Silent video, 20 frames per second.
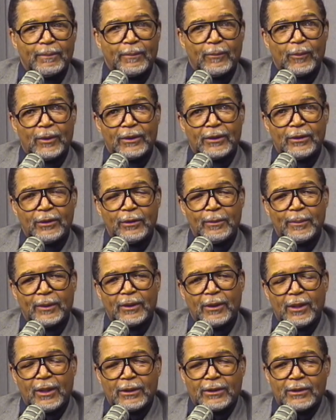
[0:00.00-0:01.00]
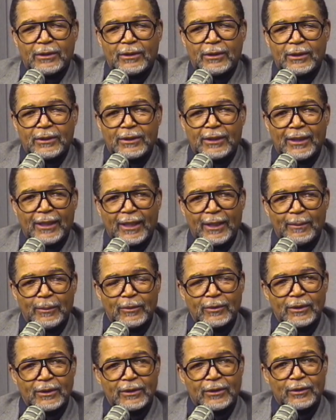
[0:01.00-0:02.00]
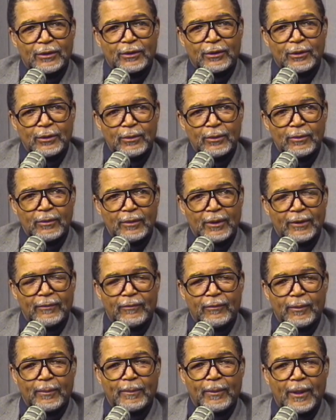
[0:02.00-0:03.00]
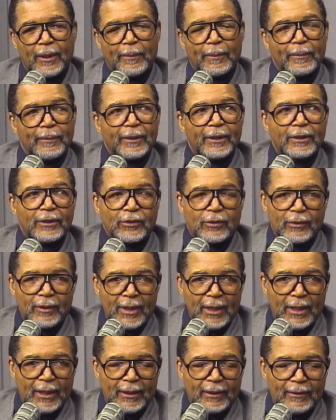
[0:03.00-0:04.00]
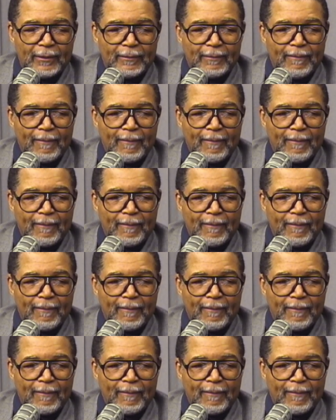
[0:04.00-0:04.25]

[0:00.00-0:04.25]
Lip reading: What the human consciousness enables us to do, if we're properly trained,